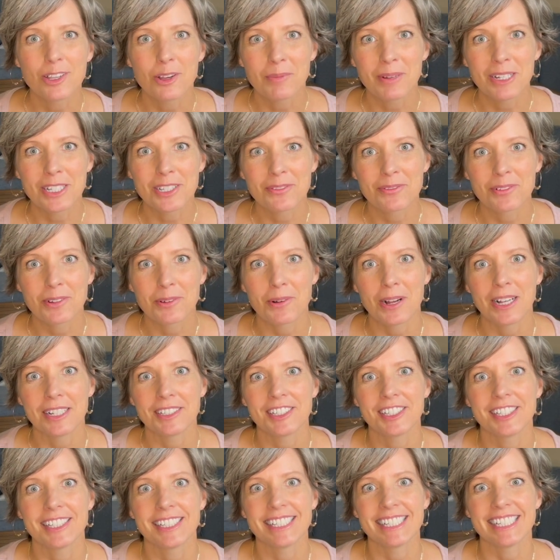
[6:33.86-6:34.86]
much for
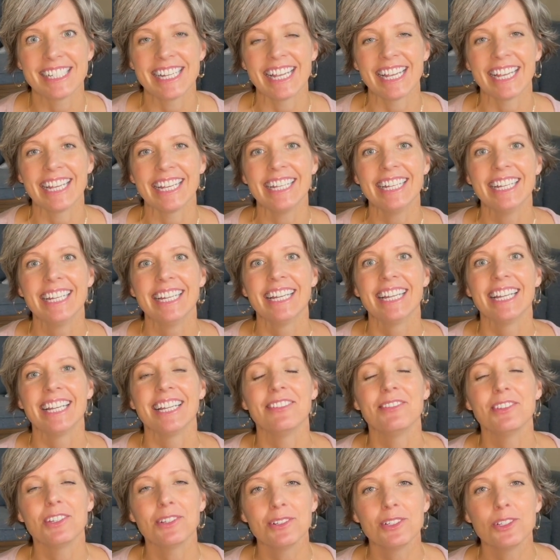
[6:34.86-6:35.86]
watching today.
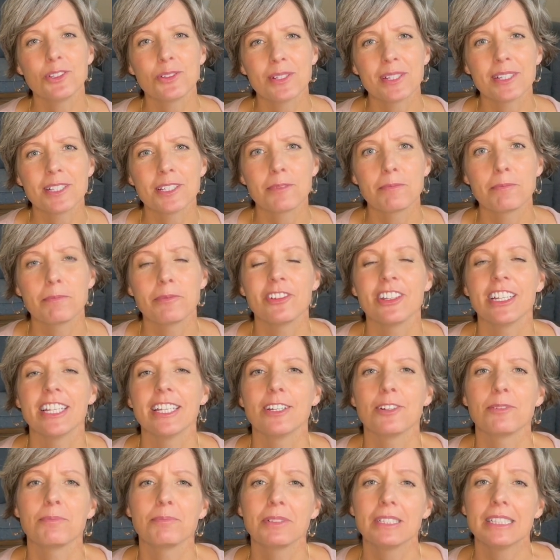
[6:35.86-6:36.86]
If you enjoy this
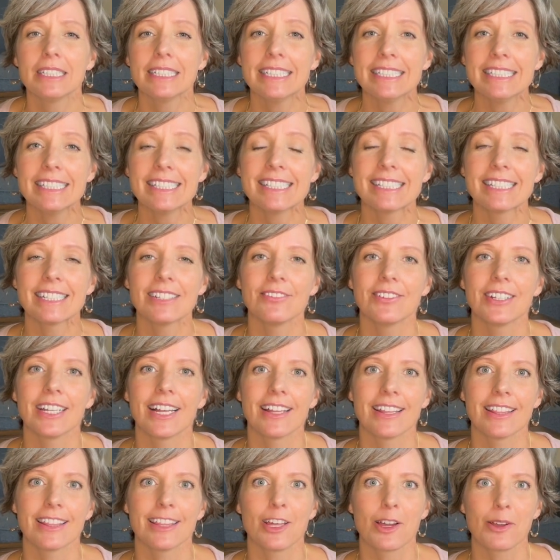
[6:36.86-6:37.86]
video, please give it a
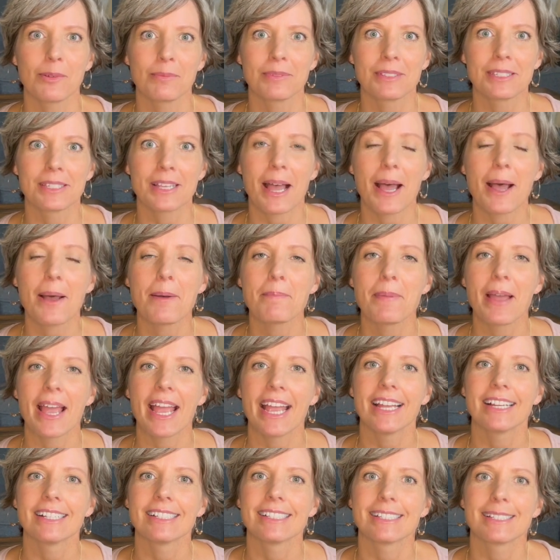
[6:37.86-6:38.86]
thumbs up
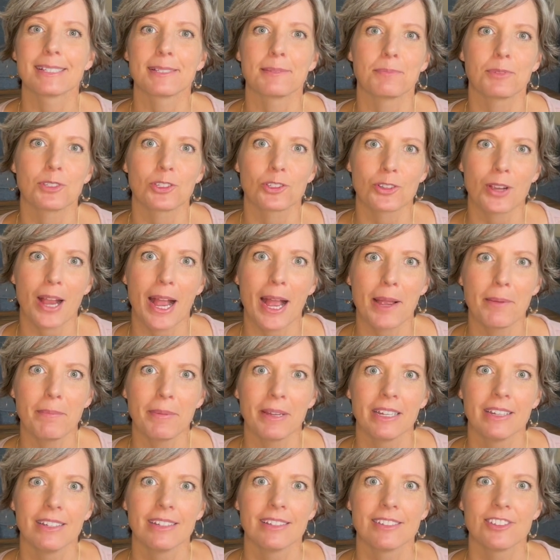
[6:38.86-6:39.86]
and subscribe.
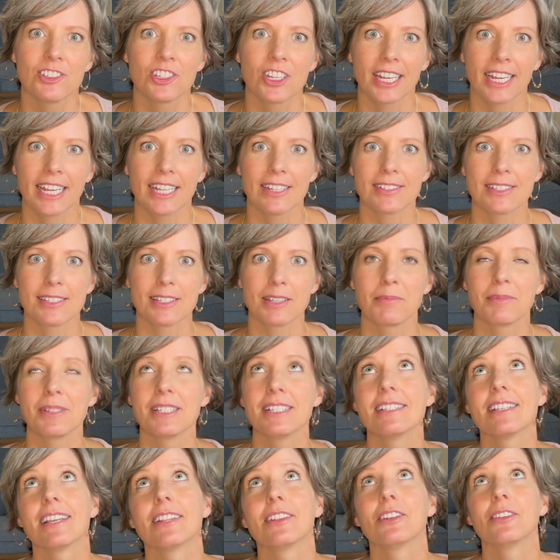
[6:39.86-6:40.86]
Check out some of
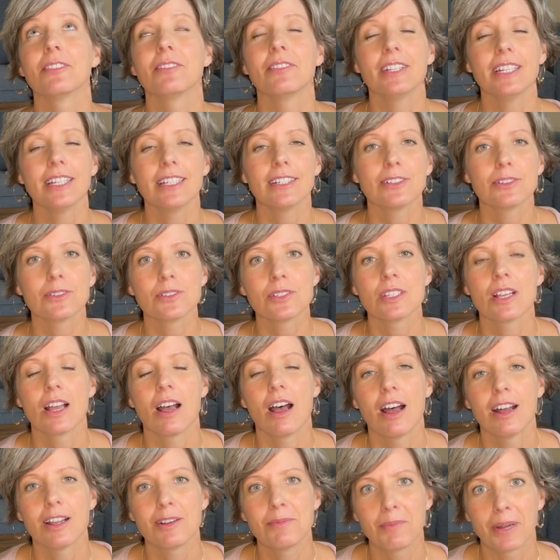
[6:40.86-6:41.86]
these other videos
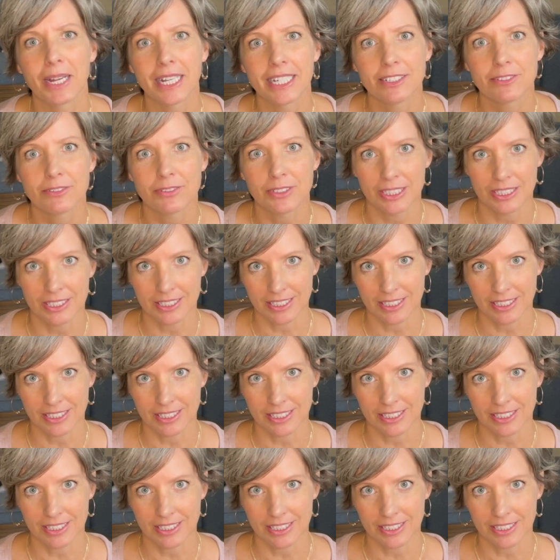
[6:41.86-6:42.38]
on mindful